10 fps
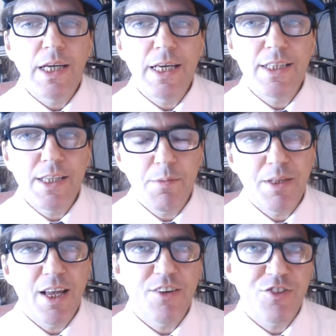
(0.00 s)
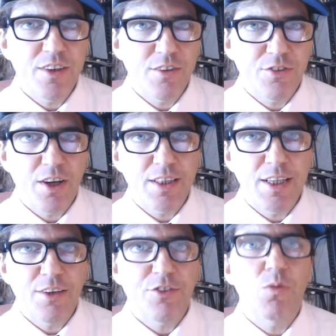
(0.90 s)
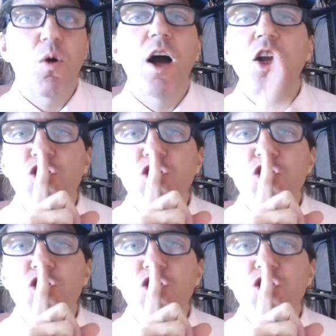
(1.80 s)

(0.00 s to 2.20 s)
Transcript: intimidation inside DSNY